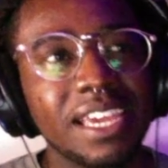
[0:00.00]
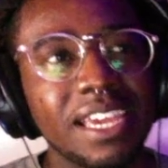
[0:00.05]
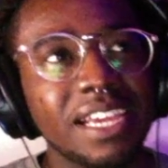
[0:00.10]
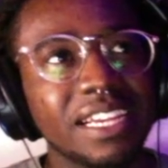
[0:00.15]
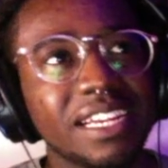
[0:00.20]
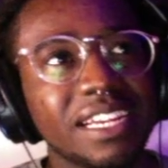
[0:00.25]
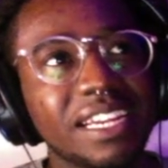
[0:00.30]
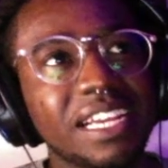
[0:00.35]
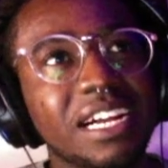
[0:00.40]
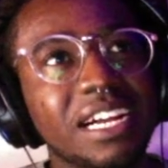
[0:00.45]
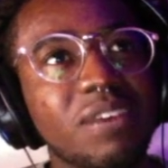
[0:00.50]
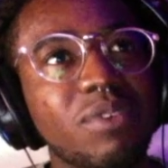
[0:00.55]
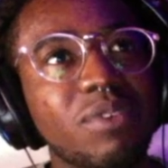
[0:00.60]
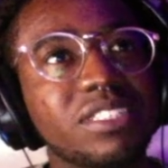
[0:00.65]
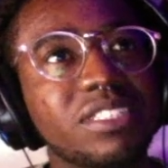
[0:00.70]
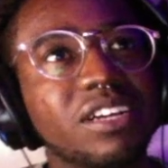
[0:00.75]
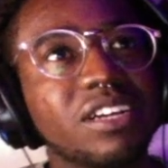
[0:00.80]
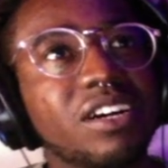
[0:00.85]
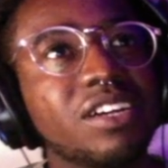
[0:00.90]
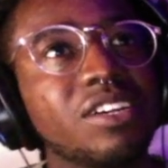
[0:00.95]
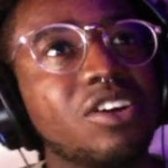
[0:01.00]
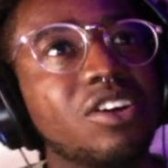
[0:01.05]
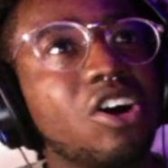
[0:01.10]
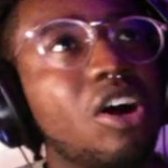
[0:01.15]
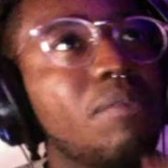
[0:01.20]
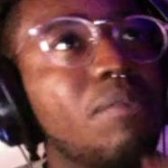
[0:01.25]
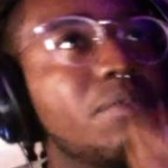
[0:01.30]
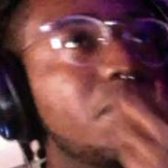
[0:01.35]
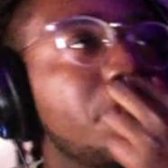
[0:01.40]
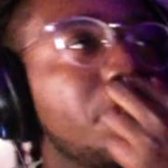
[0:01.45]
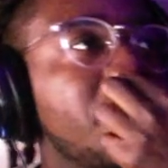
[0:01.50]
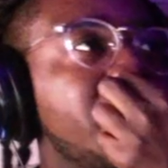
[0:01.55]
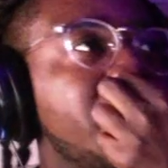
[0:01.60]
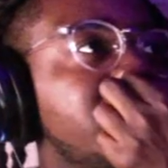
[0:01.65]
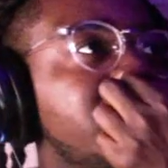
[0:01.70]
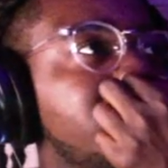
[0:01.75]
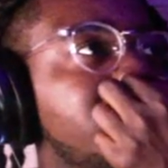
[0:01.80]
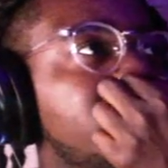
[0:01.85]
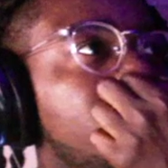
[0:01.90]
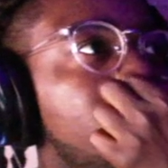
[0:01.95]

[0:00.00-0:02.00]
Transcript: The nigga went to Under Armour and made his own